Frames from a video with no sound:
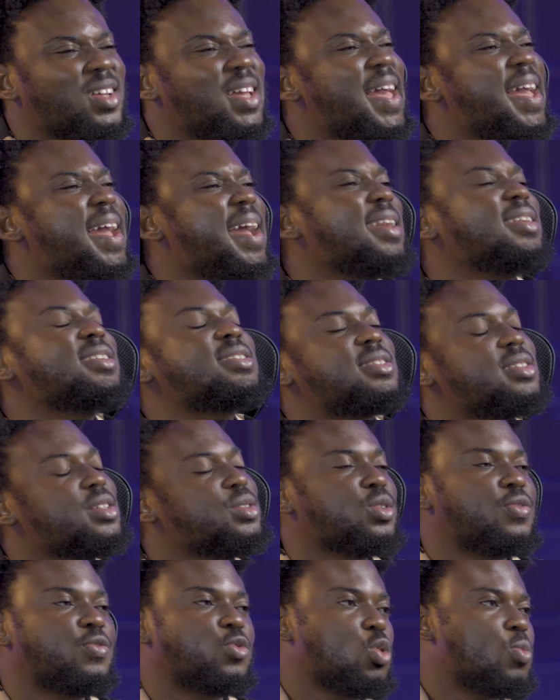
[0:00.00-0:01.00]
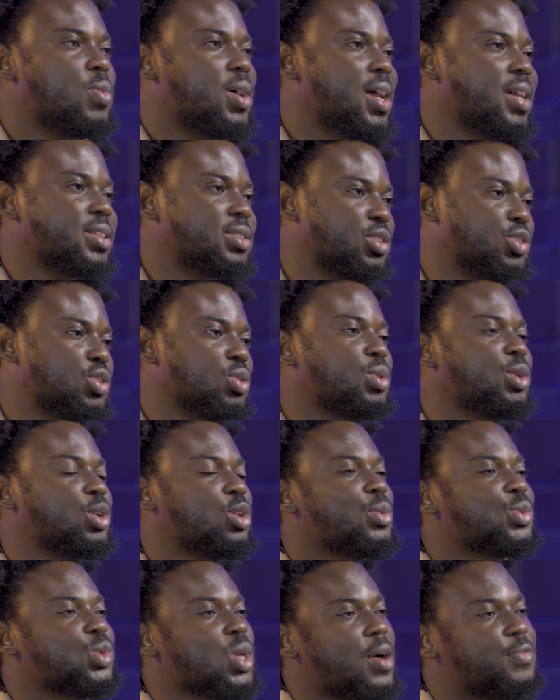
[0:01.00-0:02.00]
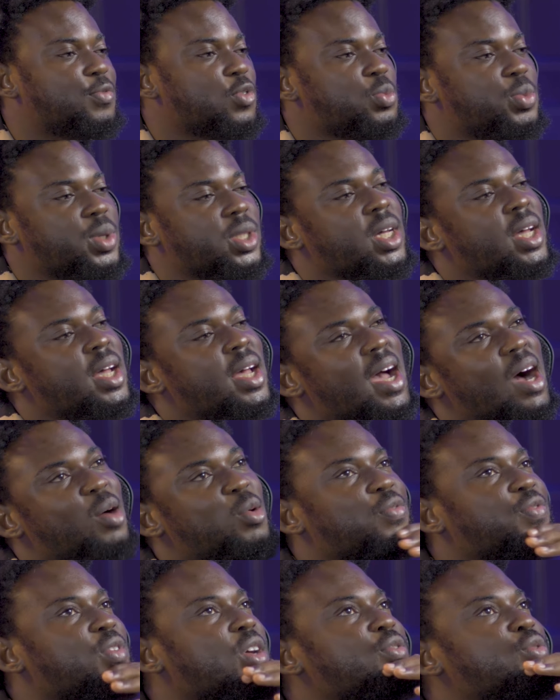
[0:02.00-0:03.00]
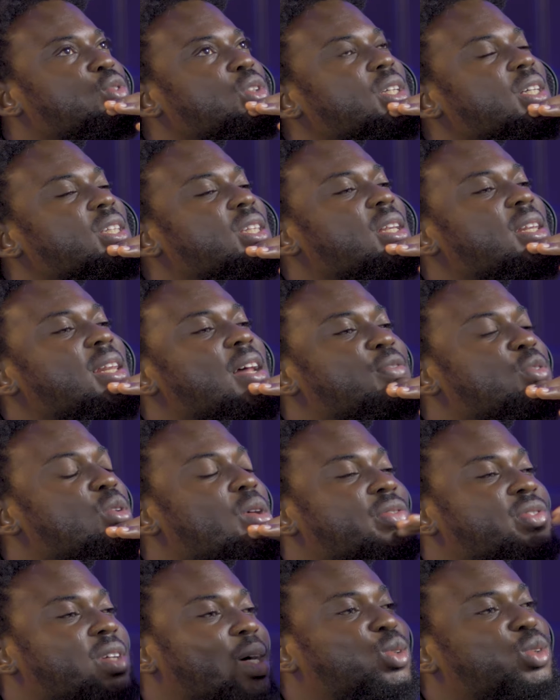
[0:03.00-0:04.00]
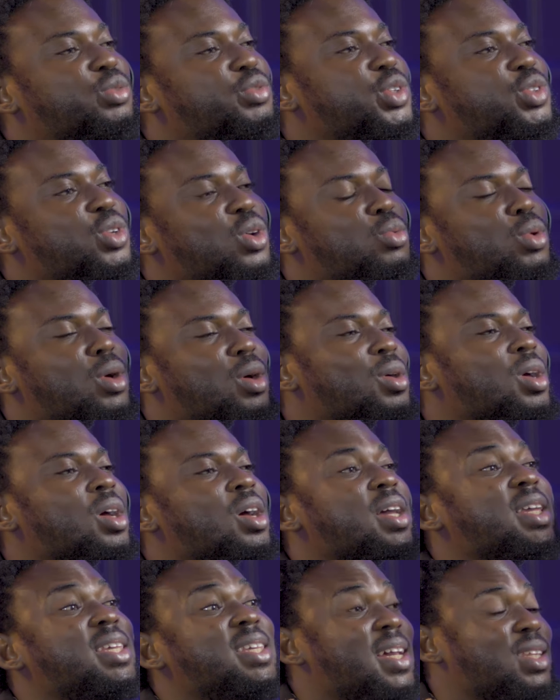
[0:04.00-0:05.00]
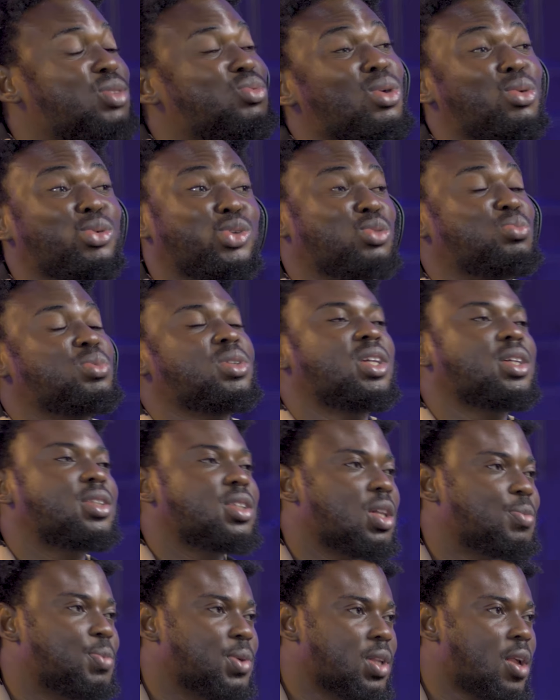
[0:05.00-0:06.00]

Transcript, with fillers: Any stage of globalization when it comes to Afrobeat, and we've not even hit the level of saturation where yet where we should be gatekeeping.